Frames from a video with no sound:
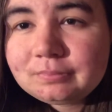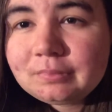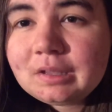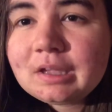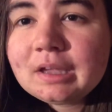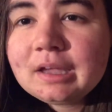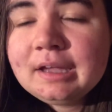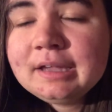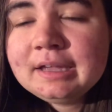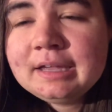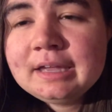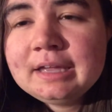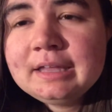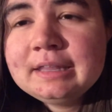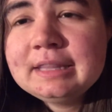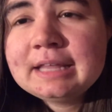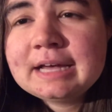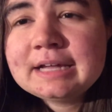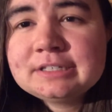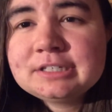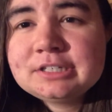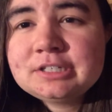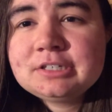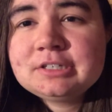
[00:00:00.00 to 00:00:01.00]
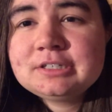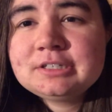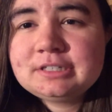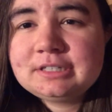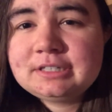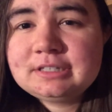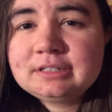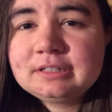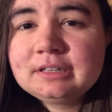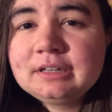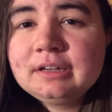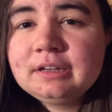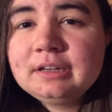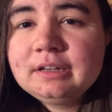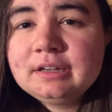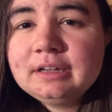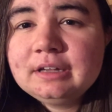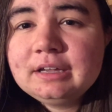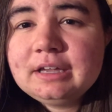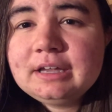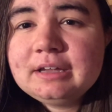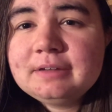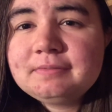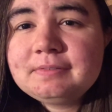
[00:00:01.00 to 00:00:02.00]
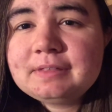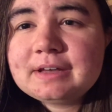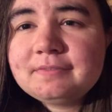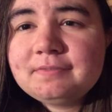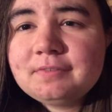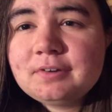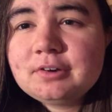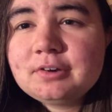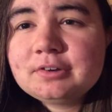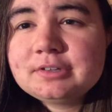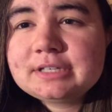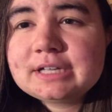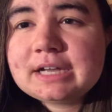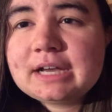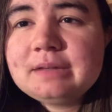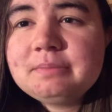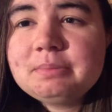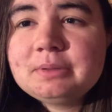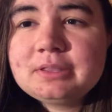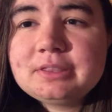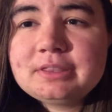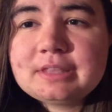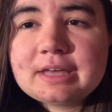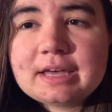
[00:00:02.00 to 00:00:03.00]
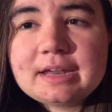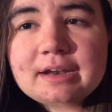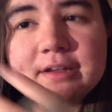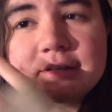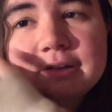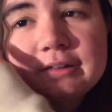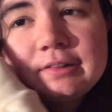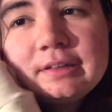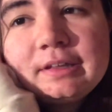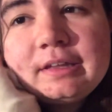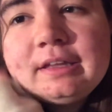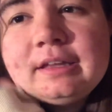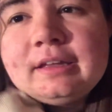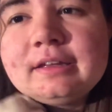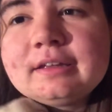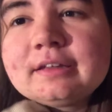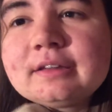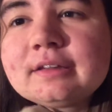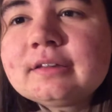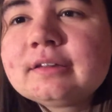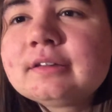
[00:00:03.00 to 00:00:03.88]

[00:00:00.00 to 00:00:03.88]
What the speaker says: again, that's just if that verse hypothetically